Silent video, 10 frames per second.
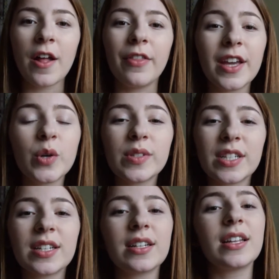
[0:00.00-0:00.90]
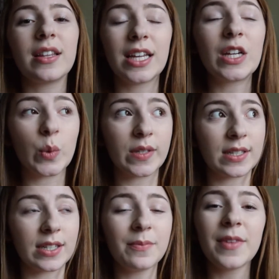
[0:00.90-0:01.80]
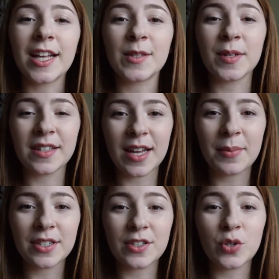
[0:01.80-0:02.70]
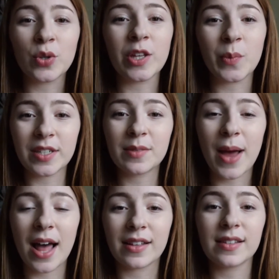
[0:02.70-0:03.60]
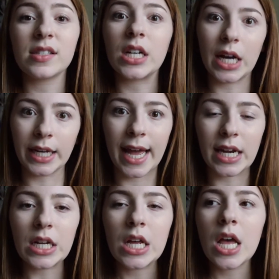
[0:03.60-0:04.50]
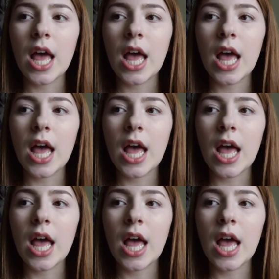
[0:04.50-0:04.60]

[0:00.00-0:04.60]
The Inquisitor has been summoned to the Winter Palace again